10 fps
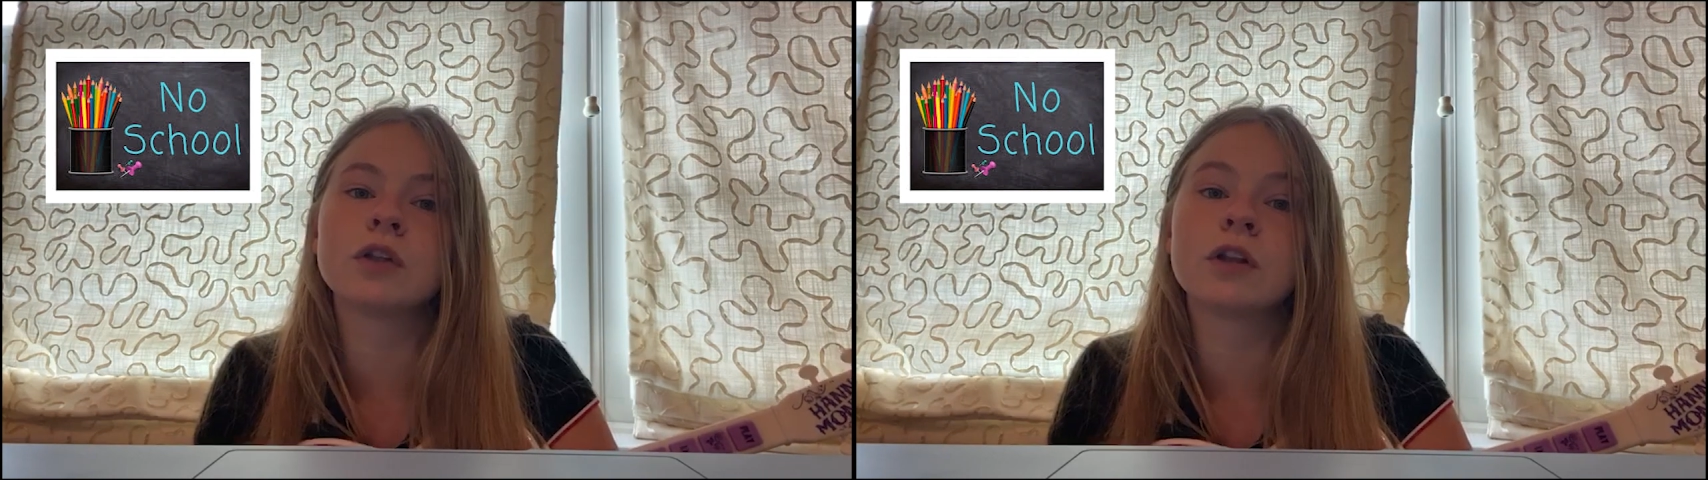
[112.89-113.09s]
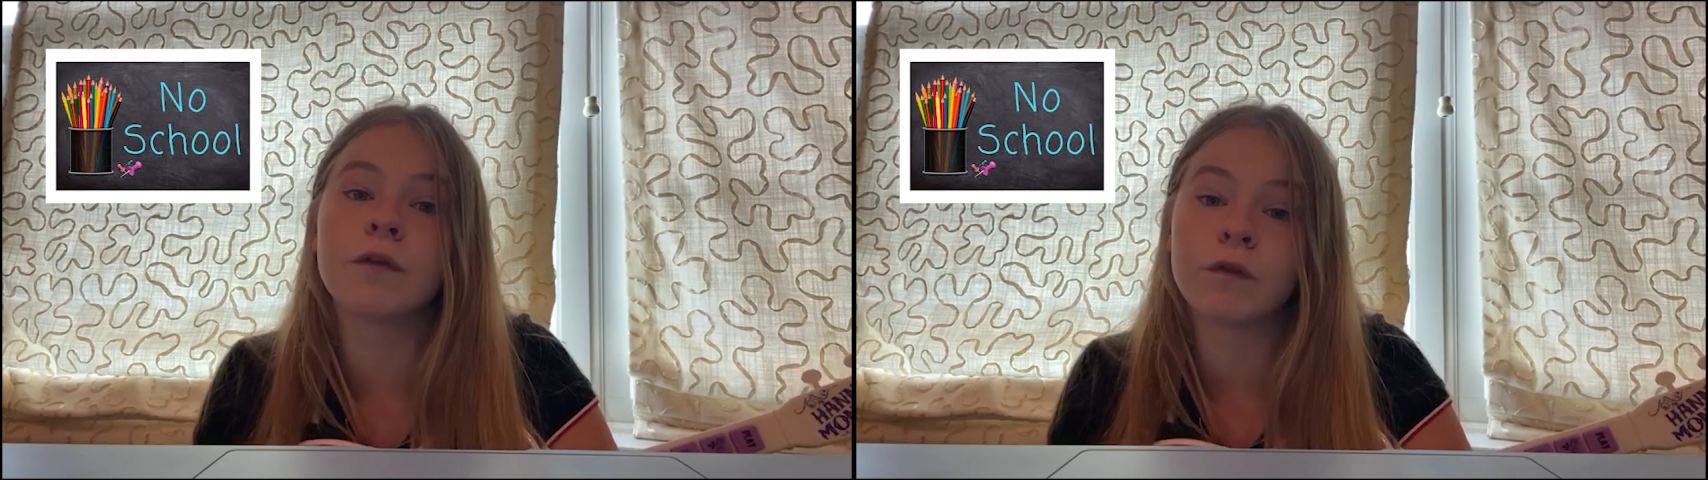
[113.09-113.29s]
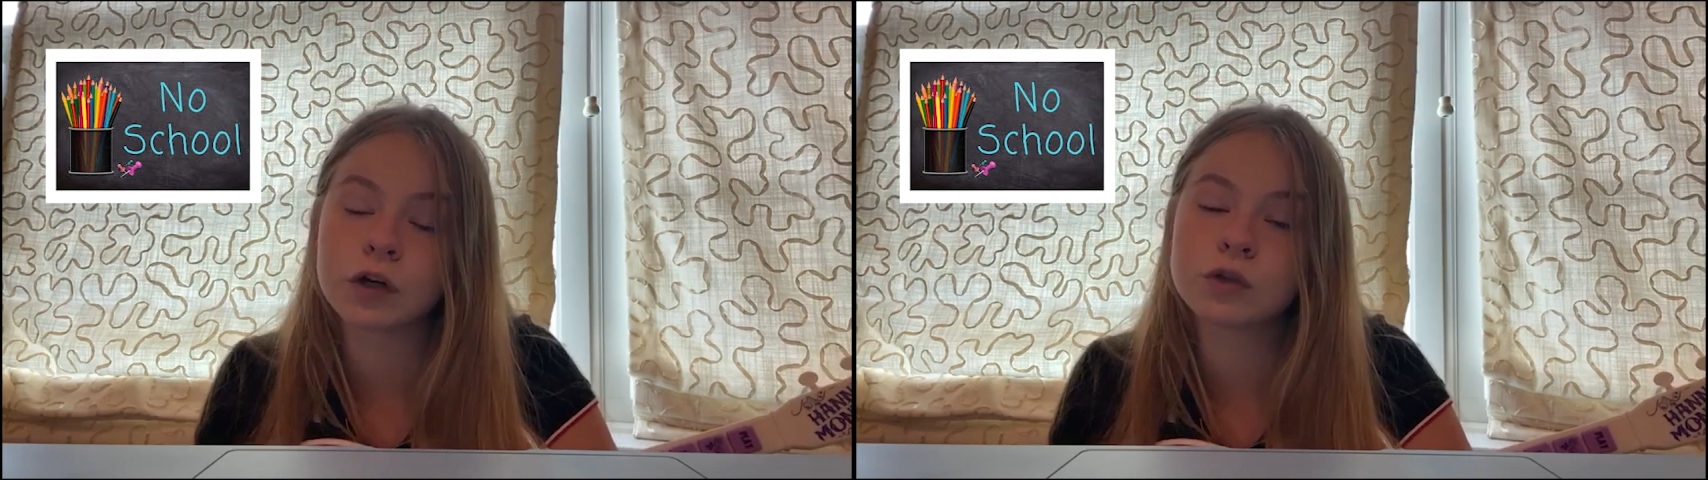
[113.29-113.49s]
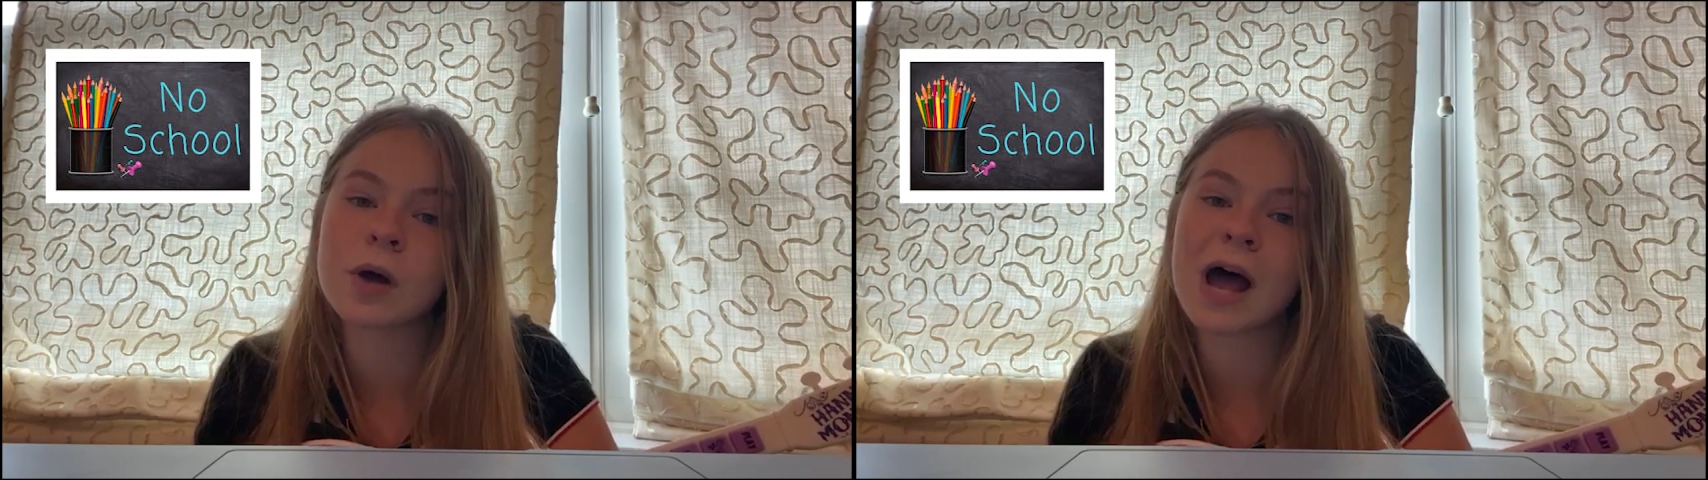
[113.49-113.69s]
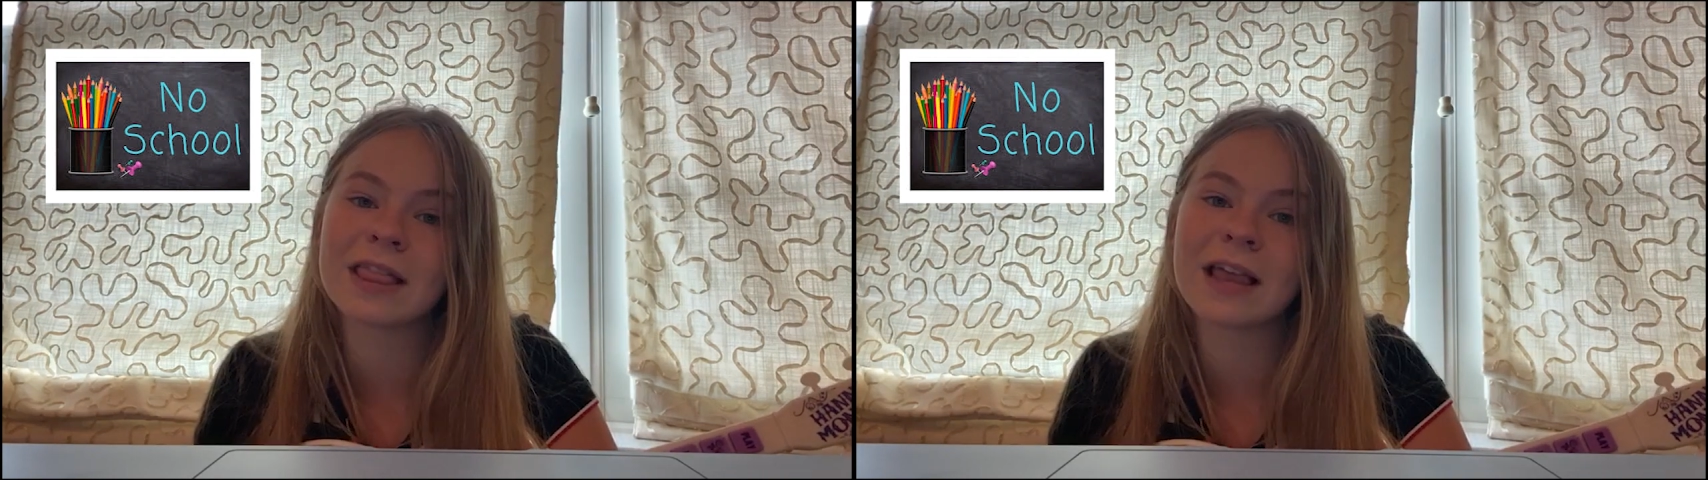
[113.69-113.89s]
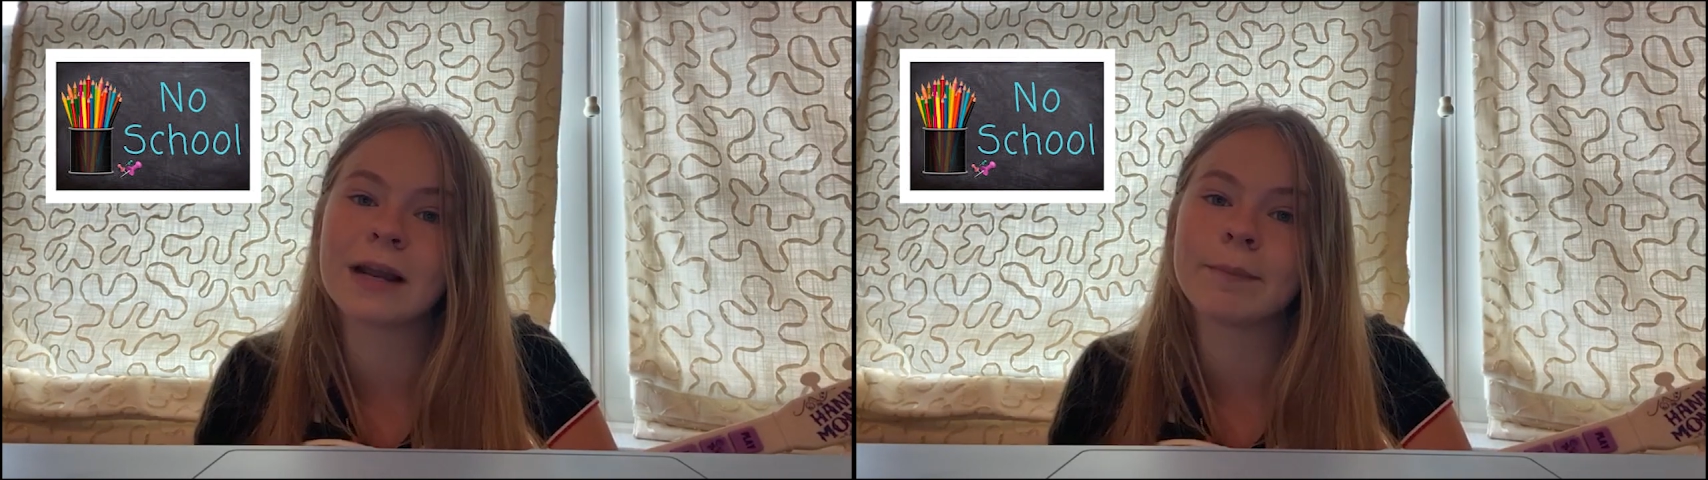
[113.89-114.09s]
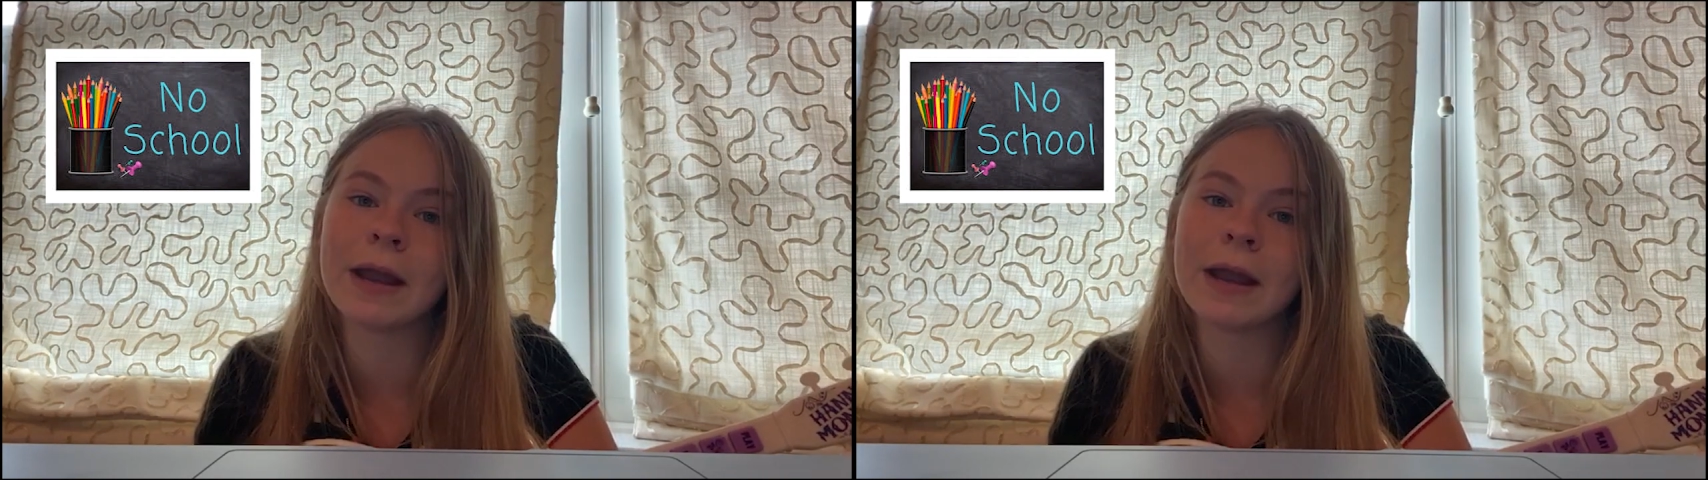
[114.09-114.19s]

the virtual athletic